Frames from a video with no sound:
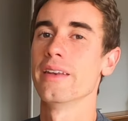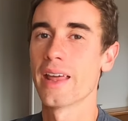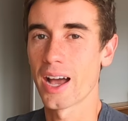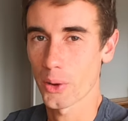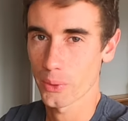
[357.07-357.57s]

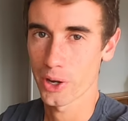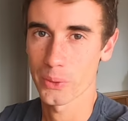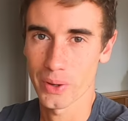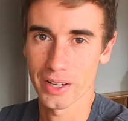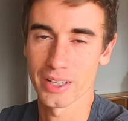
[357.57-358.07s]
Now we
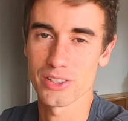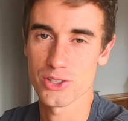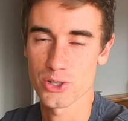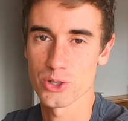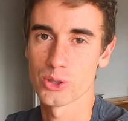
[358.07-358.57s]
are ready
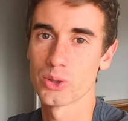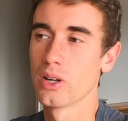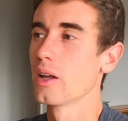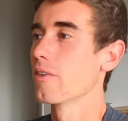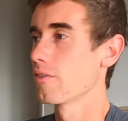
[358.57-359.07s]
to
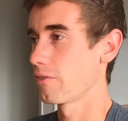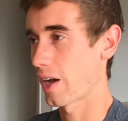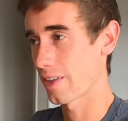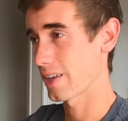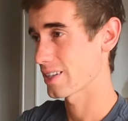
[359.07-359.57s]

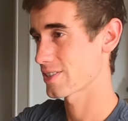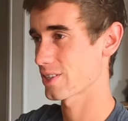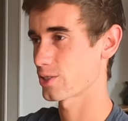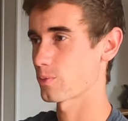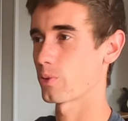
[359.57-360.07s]
find that
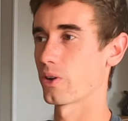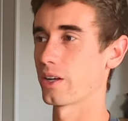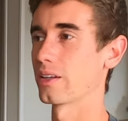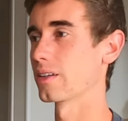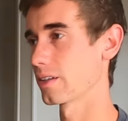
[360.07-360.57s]
center
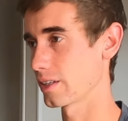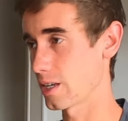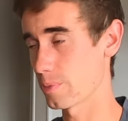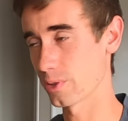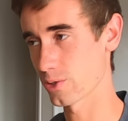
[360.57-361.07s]
point,
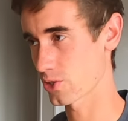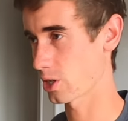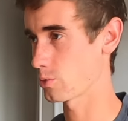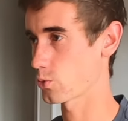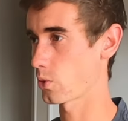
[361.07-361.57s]
keeping those
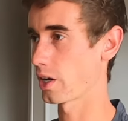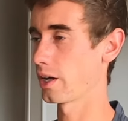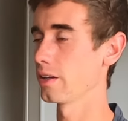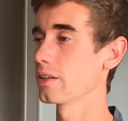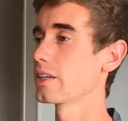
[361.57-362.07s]
arms
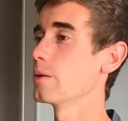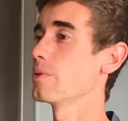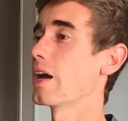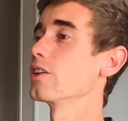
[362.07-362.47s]
wide, keeping